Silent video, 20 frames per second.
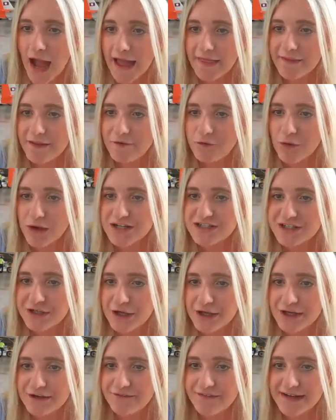I love watching
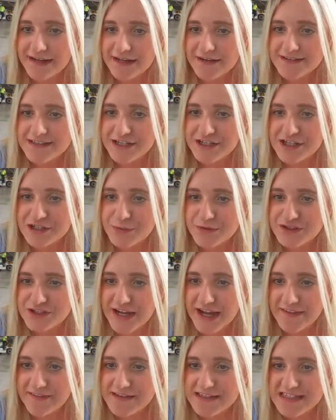all your videos. I just wish
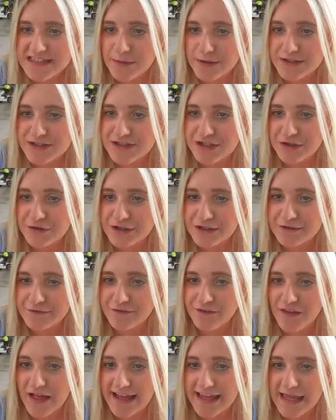I had the smarts to learn to
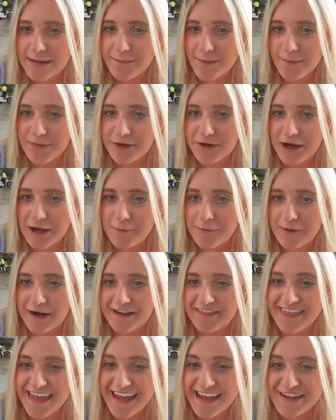fly. Keep up the great work.
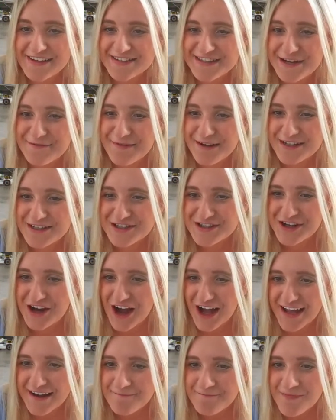Thank you so much,
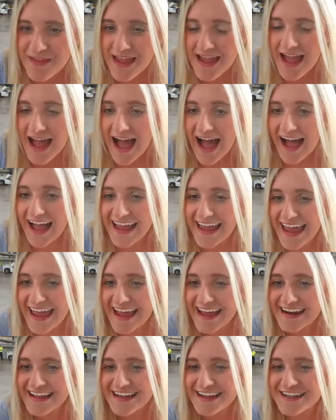John. Hi,
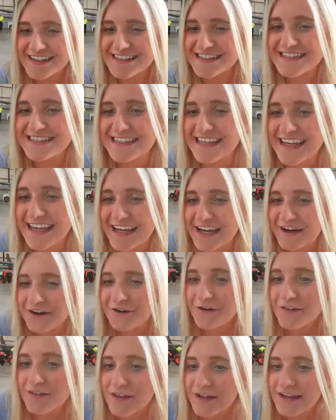Anna. Good to see you.
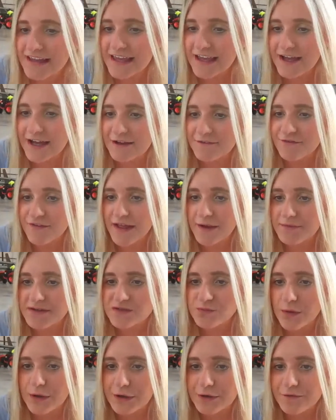Looking good. Flight was
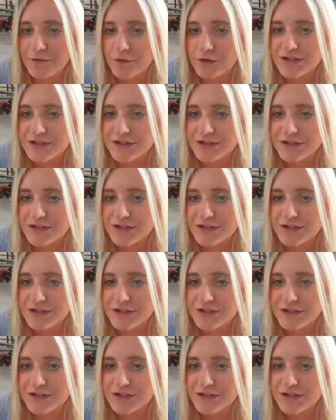wonderful.